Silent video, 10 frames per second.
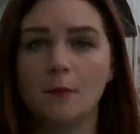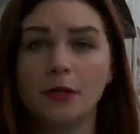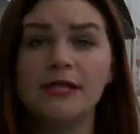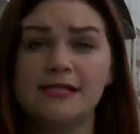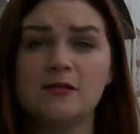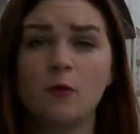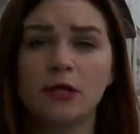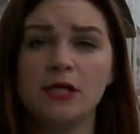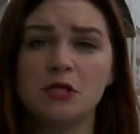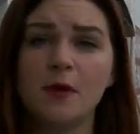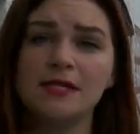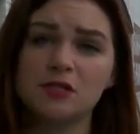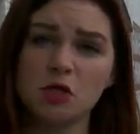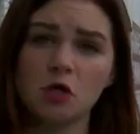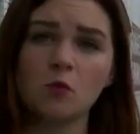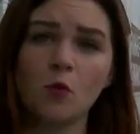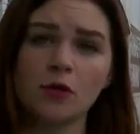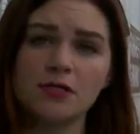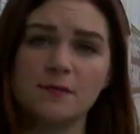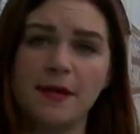Police did want to issue a stern
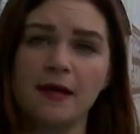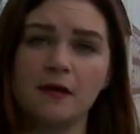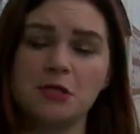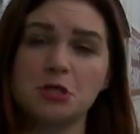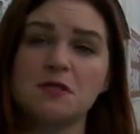warning to parents.